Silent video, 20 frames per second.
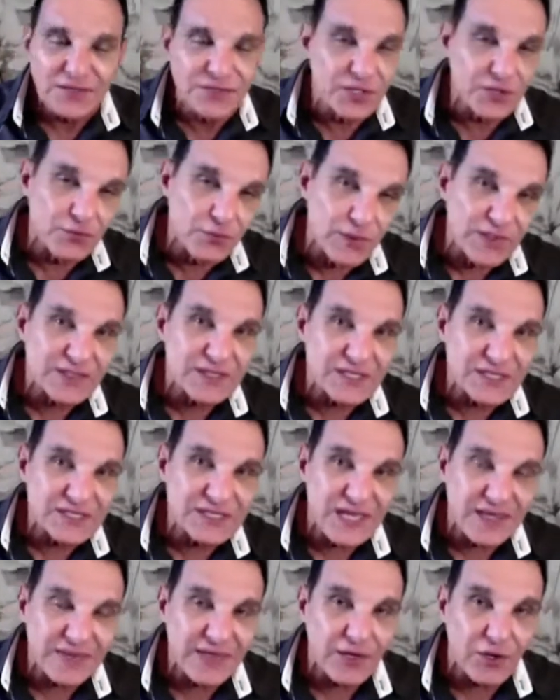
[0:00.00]
Didn't we
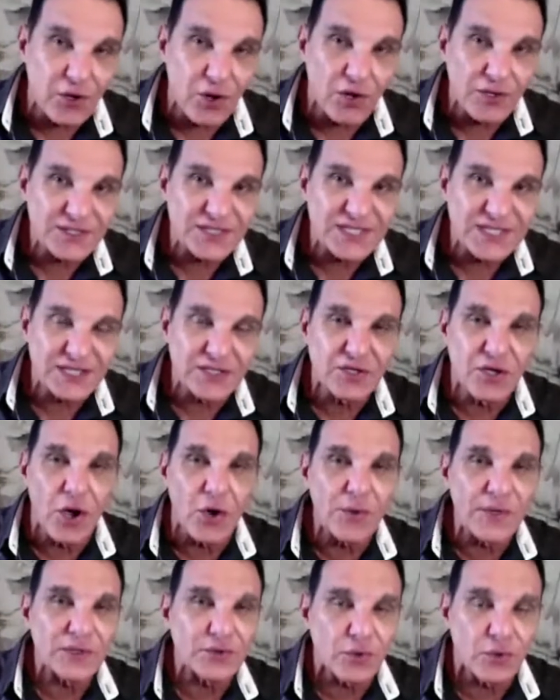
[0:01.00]
just say that God said,
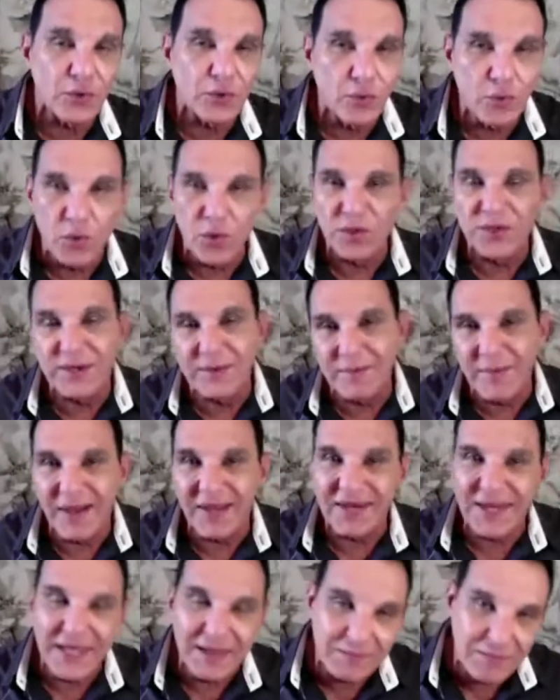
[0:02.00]
Go into all the world in
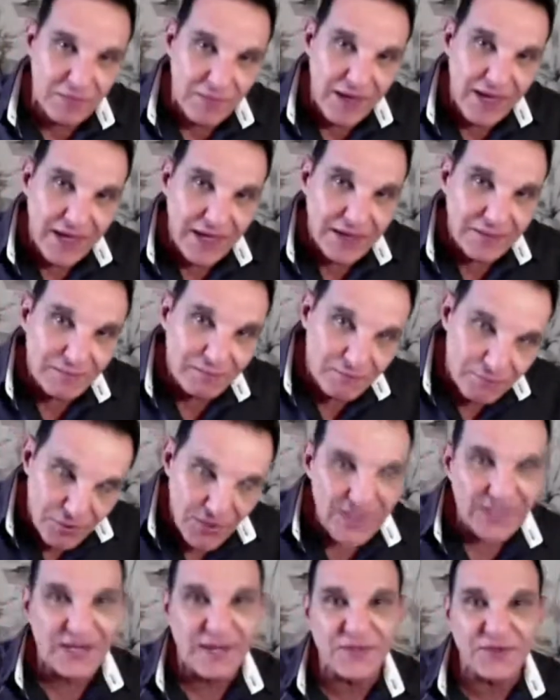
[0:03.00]
my name,
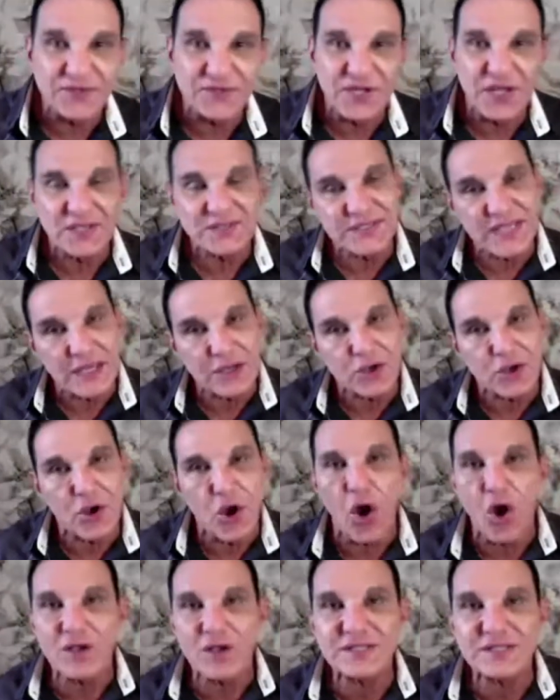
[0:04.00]
pray in other tongues, and
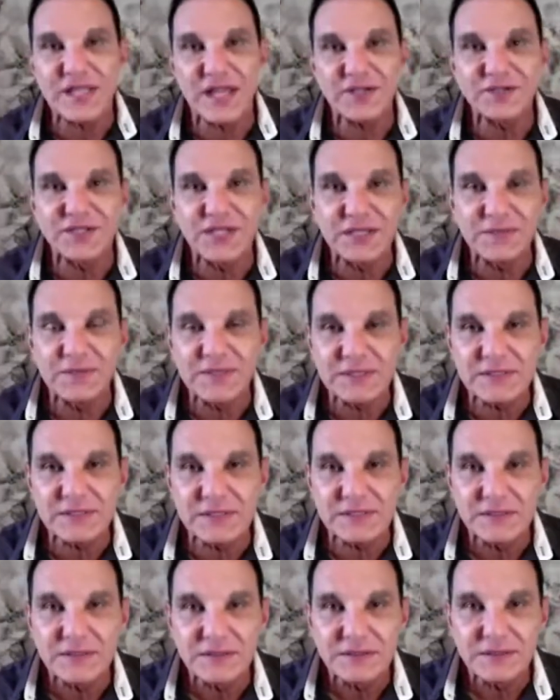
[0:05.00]
cast out
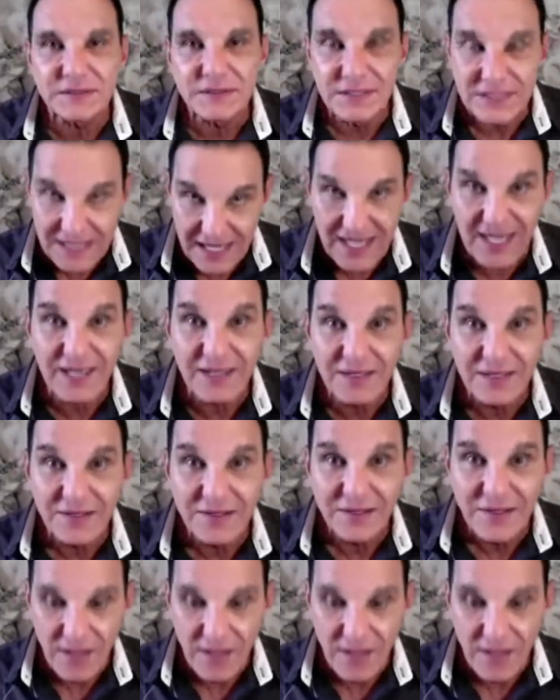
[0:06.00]
demons? Yeah.